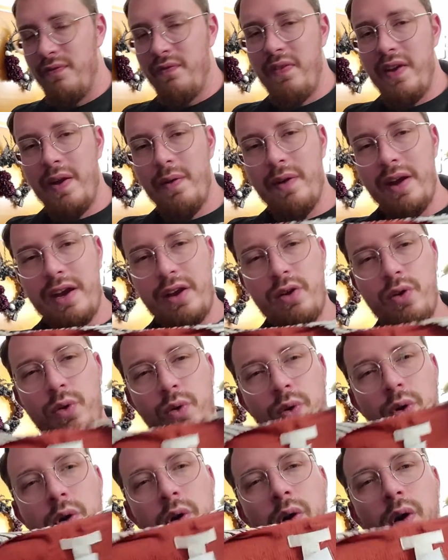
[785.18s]
Very
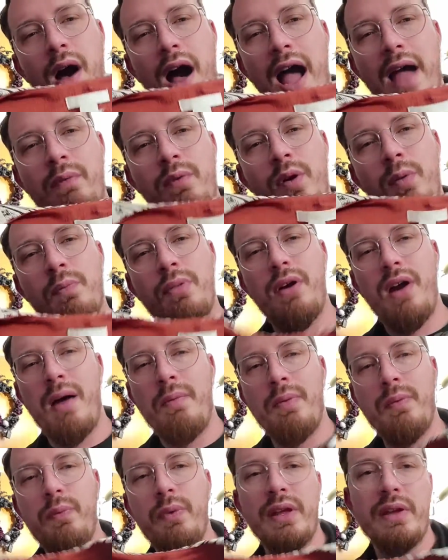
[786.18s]
cool. I will
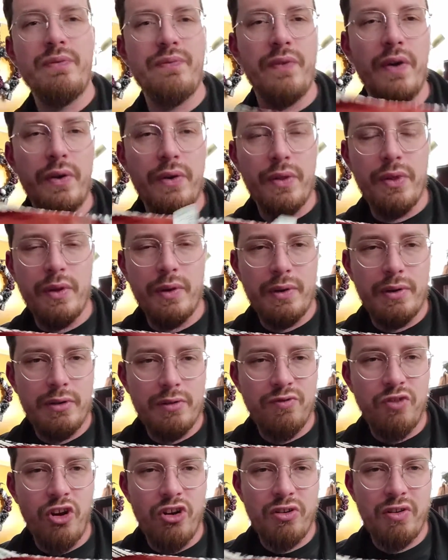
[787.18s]
probably
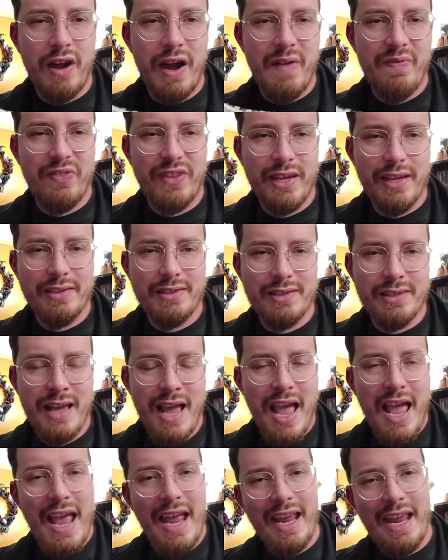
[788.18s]
photograph this
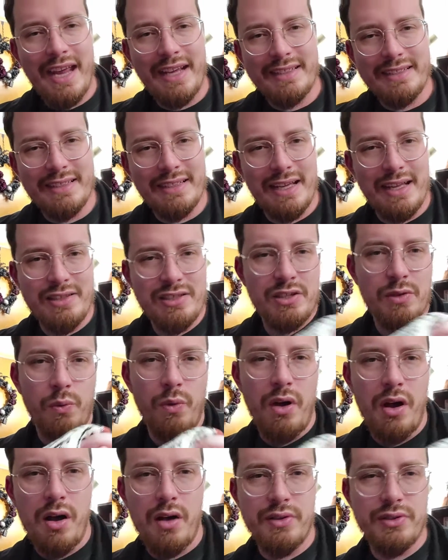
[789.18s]
hanging against a
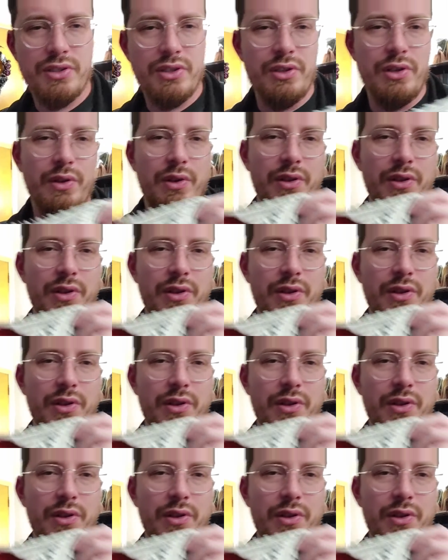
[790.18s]
wall so you